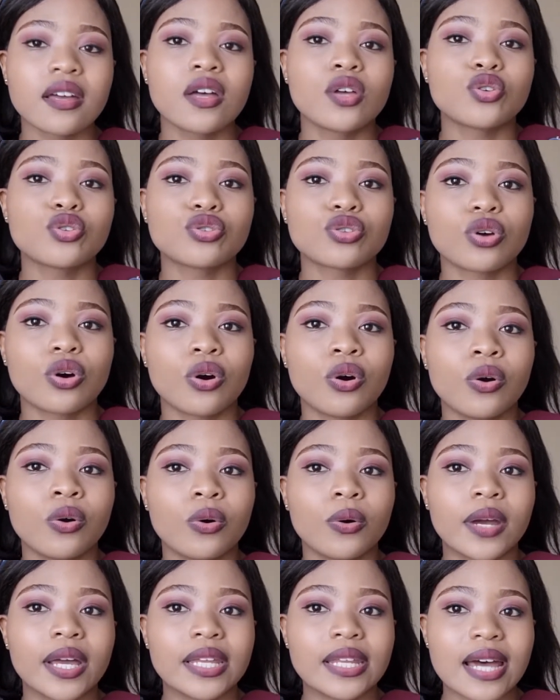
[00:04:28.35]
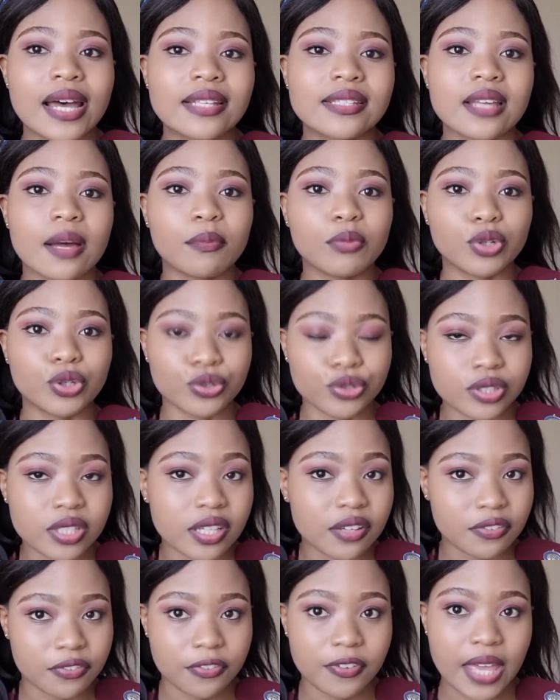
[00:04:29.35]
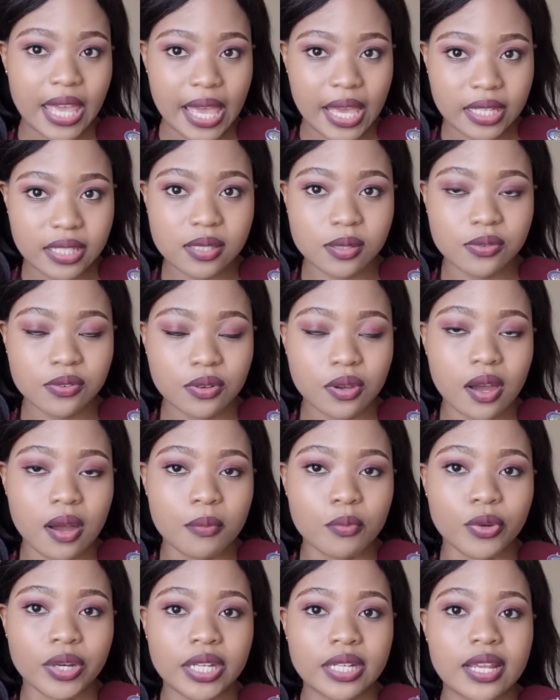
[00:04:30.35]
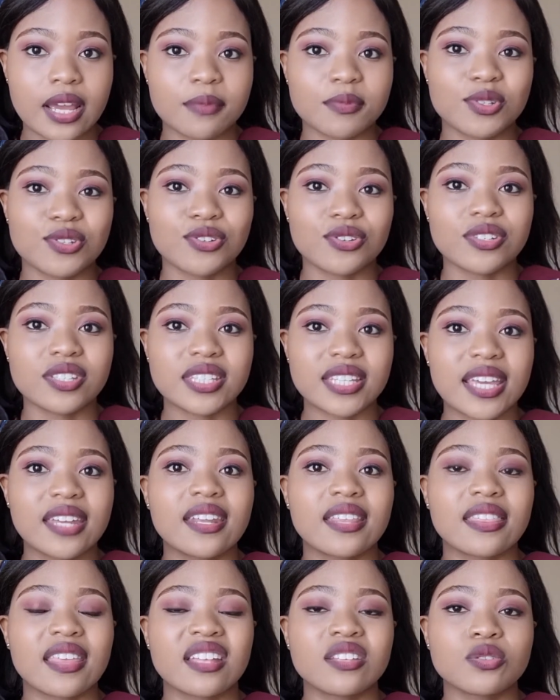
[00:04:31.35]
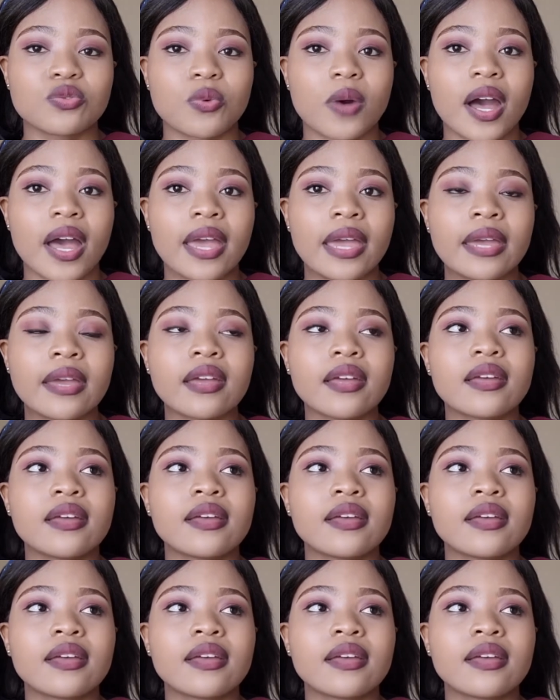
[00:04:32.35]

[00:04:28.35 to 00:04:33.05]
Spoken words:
So it has some good effects when it comes to your skin. And that's why